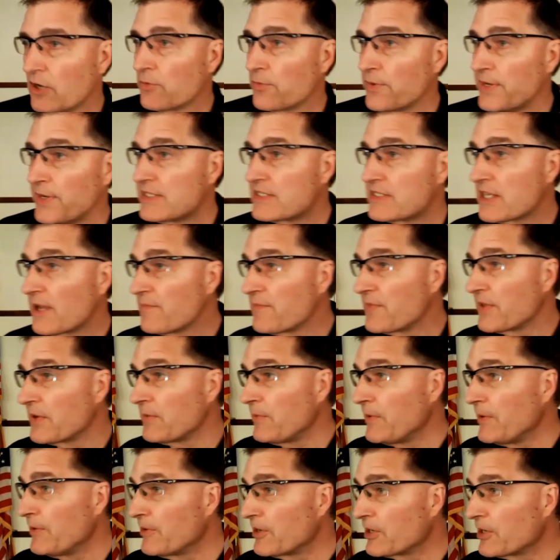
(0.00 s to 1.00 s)
read
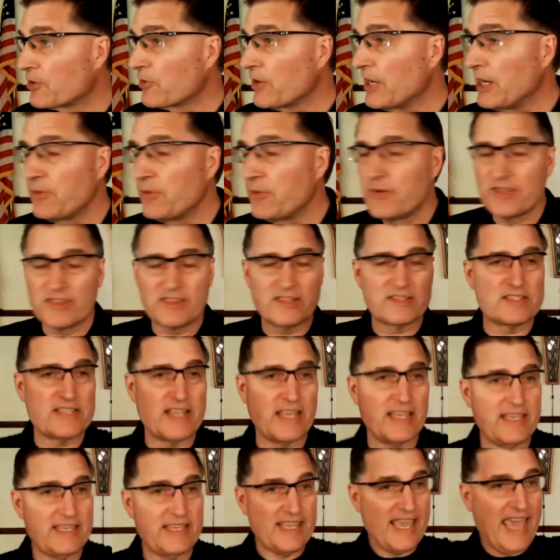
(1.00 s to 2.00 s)
something we agree with and
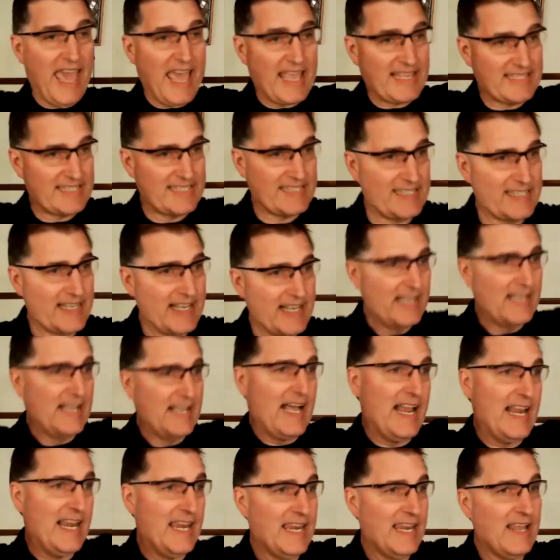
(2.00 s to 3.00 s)
say, Yes,
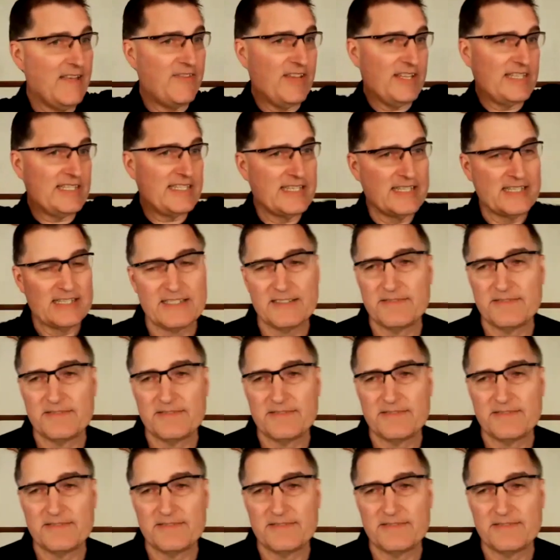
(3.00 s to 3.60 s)
I love it.